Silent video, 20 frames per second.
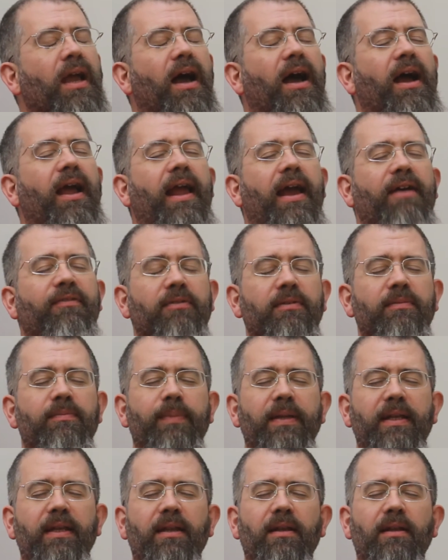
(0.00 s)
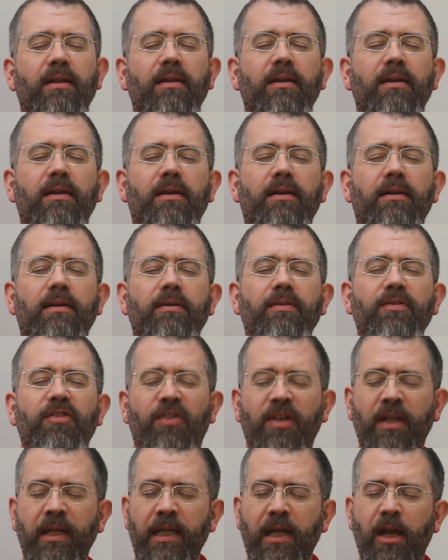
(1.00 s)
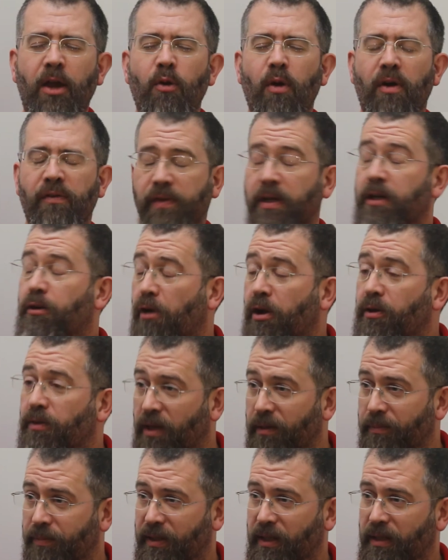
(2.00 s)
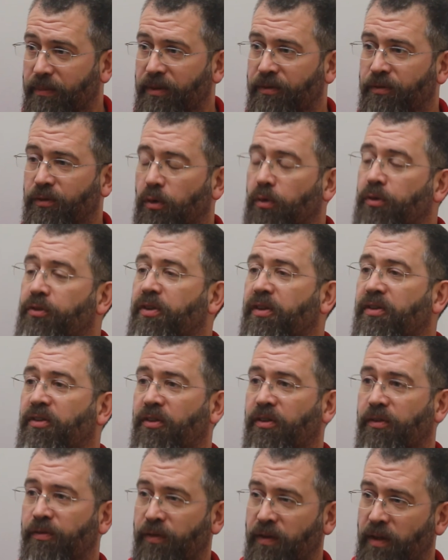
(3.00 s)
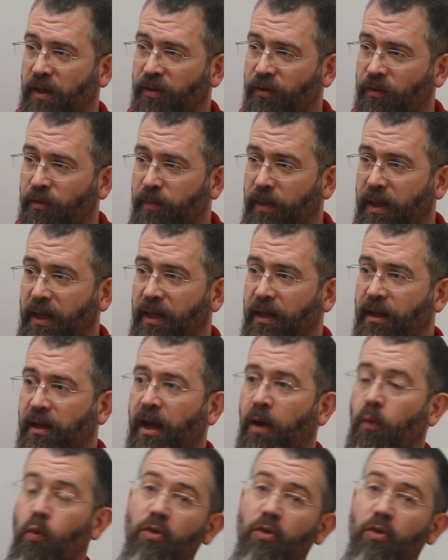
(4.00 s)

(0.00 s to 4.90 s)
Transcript: I haven't been CEO of a growth company before, so this is a first for me. I